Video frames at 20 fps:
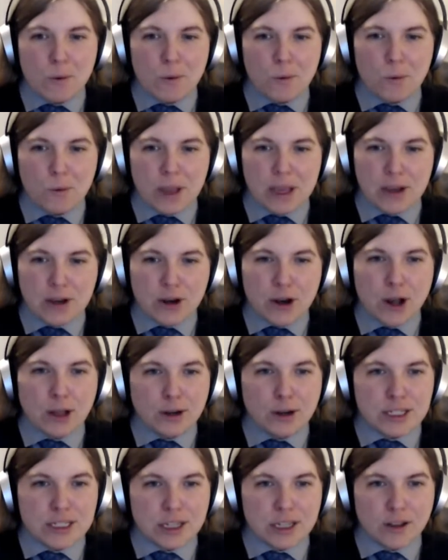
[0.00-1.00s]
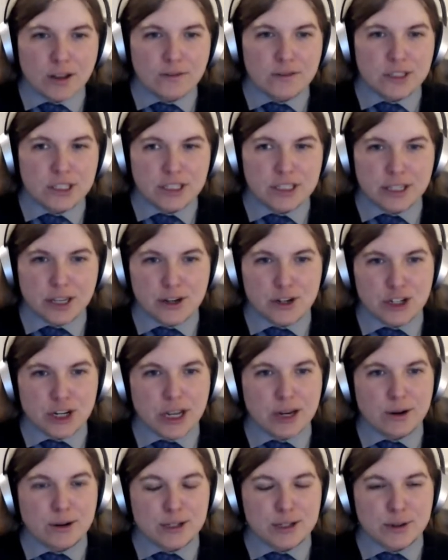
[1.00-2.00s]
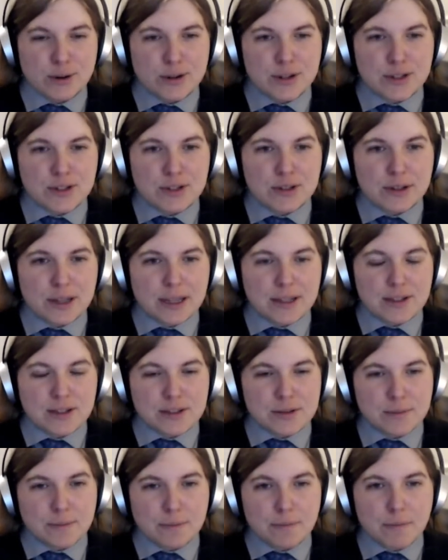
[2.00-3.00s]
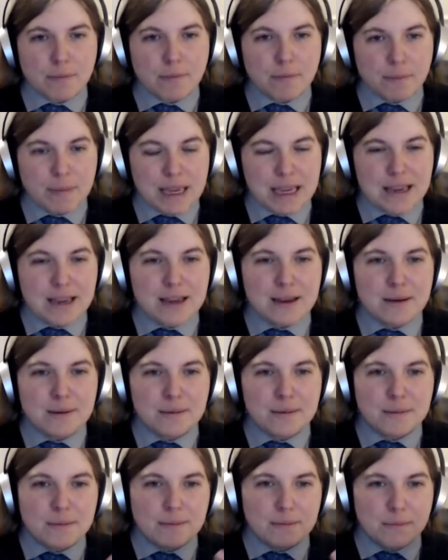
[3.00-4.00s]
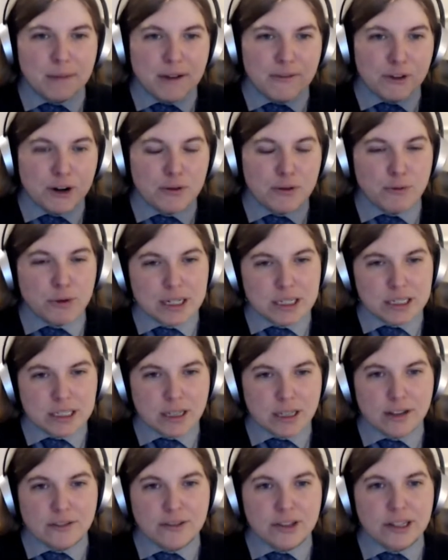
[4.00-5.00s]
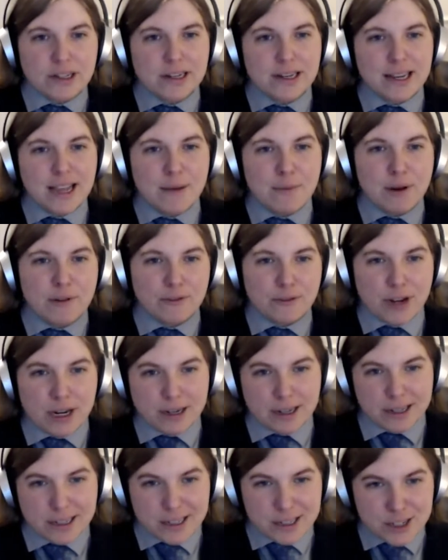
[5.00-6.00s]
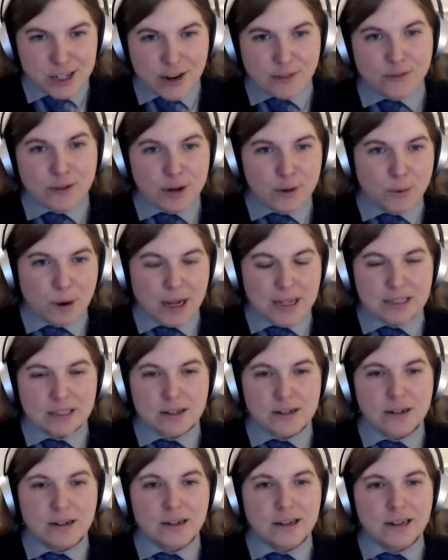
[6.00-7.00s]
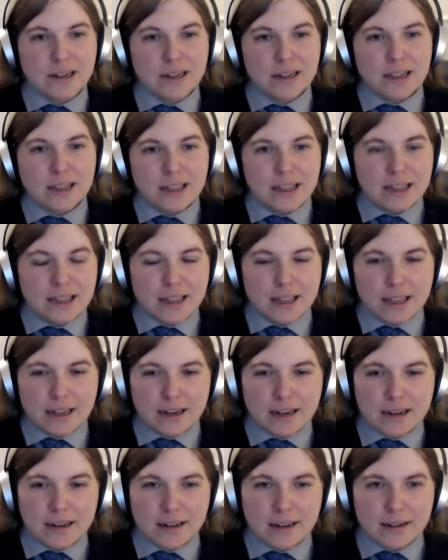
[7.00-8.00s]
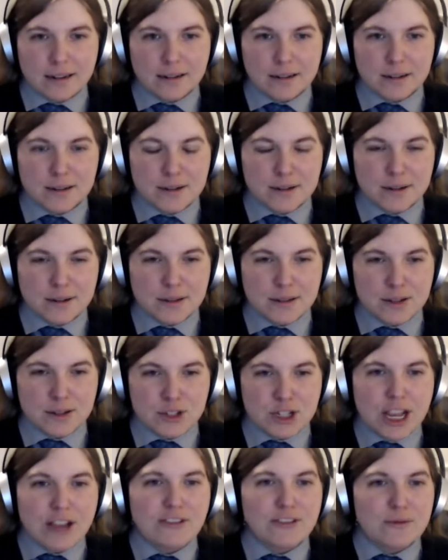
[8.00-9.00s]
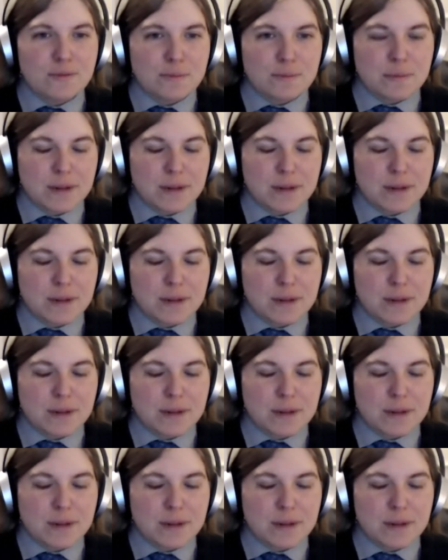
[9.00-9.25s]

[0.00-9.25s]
we call ourselves the Sunshiners. So it's me, my friend Rick Sullivan, and my friend Jeffrey Weisner, and Jeff